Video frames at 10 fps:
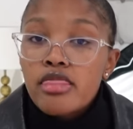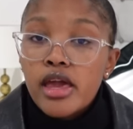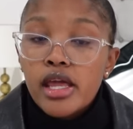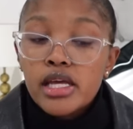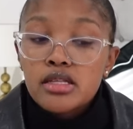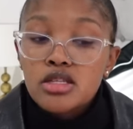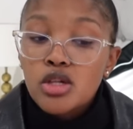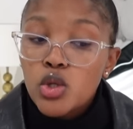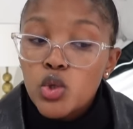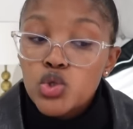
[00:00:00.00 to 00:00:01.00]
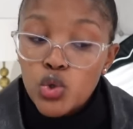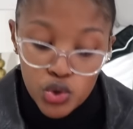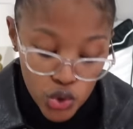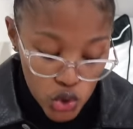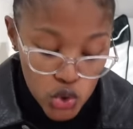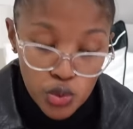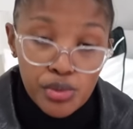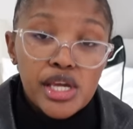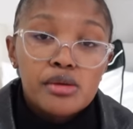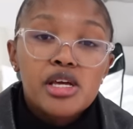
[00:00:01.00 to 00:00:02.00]
then it still looks good to
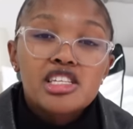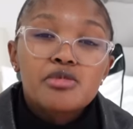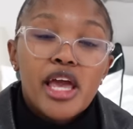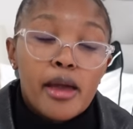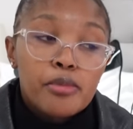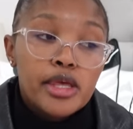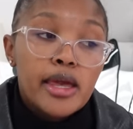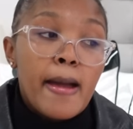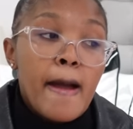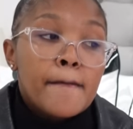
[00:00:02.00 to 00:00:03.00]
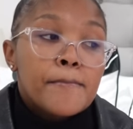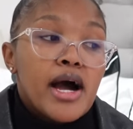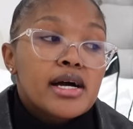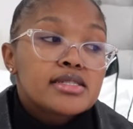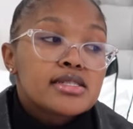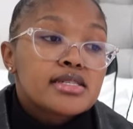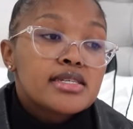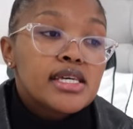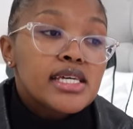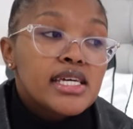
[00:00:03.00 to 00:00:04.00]
me it makes me happy but
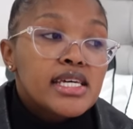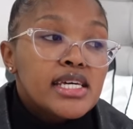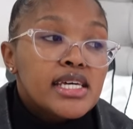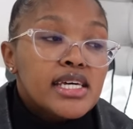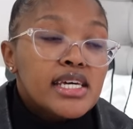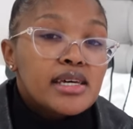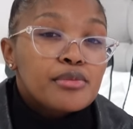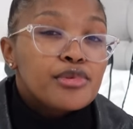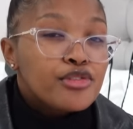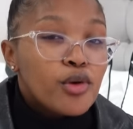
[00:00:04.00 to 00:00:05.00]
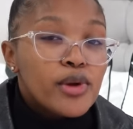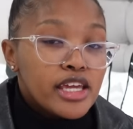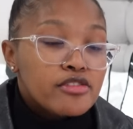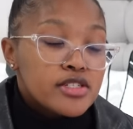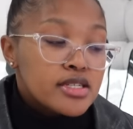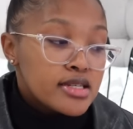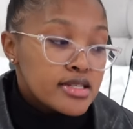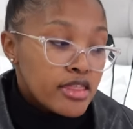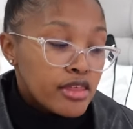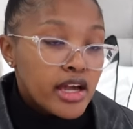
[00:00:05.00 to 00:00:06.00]
before we get visitors
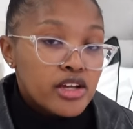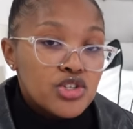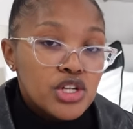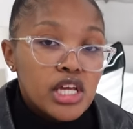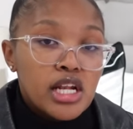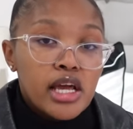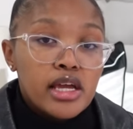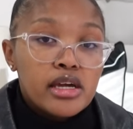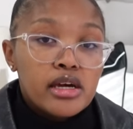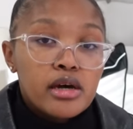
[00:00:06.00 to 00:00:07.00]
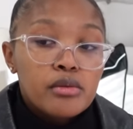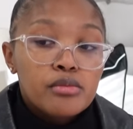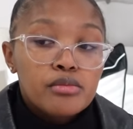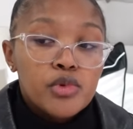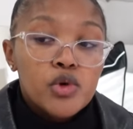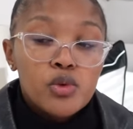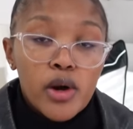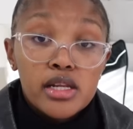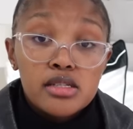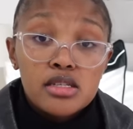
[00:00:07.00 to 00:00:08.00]
I think I should get like um, good
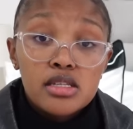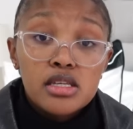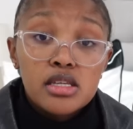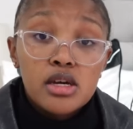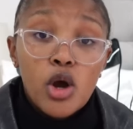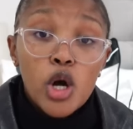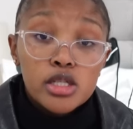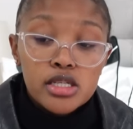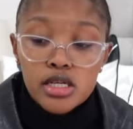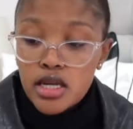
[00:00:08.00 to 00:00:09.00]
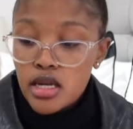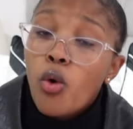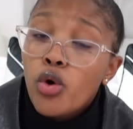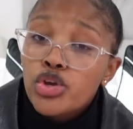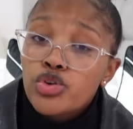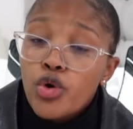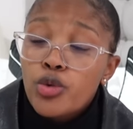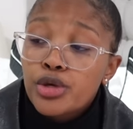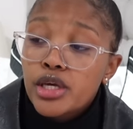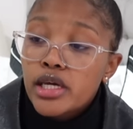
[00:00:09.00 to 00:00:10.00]
quality cotton or
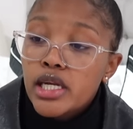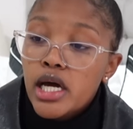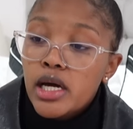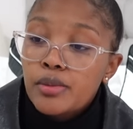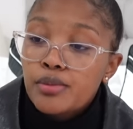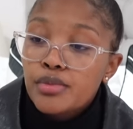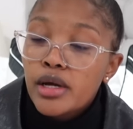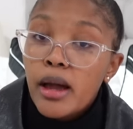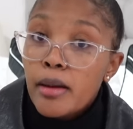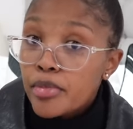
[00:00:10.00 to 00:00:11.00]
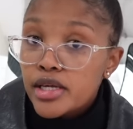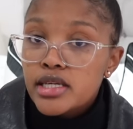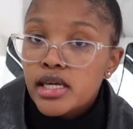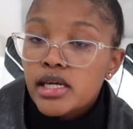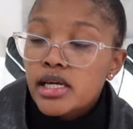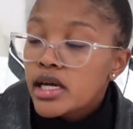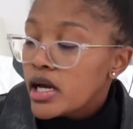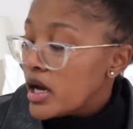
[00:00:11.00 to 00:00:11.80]
European um, bedding